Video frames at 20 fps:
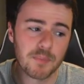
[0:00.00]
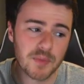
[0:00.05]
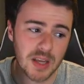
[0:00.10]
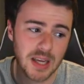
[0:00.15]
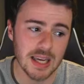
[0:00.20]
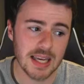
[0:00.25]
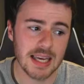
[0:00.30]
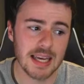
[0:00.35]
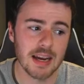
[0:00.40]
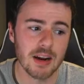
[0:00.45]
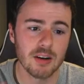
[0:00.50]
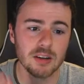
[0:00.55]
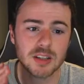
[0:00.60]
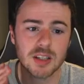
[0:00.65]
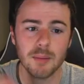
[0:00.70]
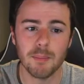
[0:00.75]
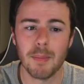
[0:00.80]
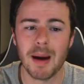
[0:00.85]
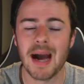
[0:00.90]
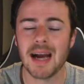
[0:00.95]
here
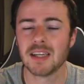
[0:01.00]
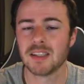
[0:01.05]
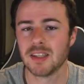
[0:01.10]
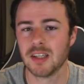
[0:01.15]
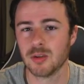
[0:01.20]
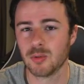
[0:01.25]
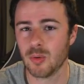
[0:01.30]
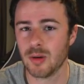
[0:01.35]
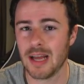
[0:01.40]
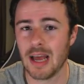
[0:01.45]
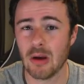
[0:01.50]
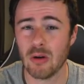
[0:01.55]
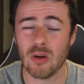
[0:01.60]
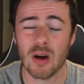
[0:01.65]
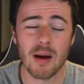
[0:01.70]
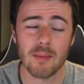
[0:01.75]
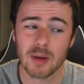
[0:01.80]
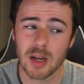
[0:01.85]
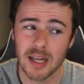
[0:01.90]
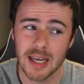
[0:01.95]
to max this one out.
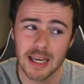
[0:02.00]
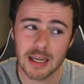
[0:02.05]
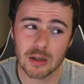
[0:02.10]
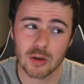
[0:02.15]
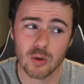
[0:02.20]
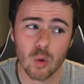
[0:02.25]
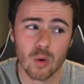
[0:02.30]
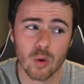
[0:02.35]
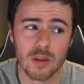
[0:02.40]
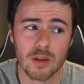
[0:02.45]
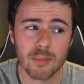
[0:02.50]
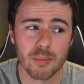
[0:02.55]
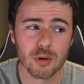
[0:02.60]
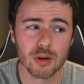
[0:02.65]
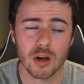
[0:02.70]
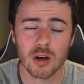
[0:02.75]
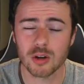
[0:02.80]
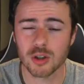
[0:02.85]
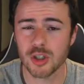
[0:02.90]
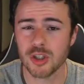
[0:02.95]
I'm going to ignore the
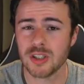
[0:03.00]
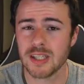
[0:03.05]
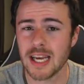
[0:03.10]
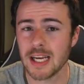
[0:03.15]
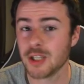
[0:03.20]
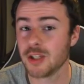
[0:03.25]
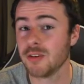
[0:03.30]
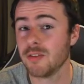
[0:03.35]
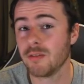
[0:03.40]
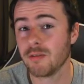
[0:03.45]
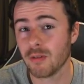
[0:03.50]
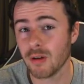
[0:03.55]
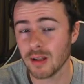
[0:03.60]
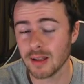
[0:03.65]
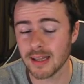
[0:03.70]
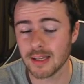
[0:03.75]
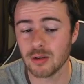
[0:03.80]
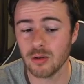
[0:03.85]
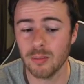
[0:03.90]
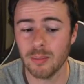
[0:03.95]
production section for a
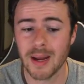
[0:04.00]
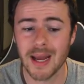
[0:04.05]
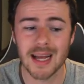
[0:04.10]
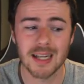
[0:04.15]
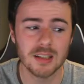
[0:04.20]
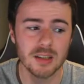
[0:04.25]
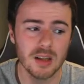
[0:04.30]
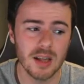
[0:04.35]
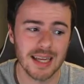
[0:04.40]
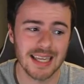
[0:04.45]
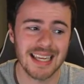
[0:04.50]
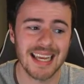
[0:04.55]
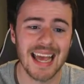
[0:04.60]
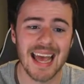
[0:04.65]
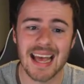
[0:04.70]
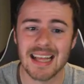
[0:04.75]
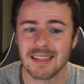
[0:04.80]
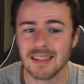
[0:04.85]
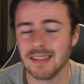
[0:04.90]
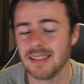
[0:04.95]
little bit until I
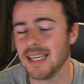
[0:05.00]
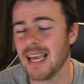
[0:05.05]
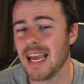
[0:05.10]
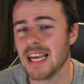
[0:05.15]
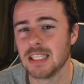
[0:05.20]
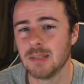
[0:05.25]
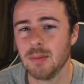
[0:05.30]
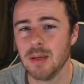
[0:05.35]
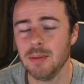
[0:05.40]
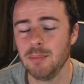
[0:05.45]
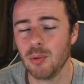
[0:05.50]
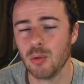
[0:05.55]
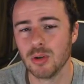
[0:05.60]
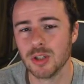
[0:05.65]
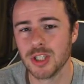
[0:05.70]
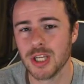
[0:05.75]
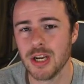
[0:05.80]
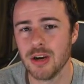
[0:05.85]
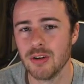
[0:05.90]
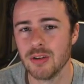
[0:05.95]
get the XP
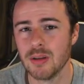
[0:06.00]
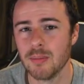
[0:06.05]
bonus here in the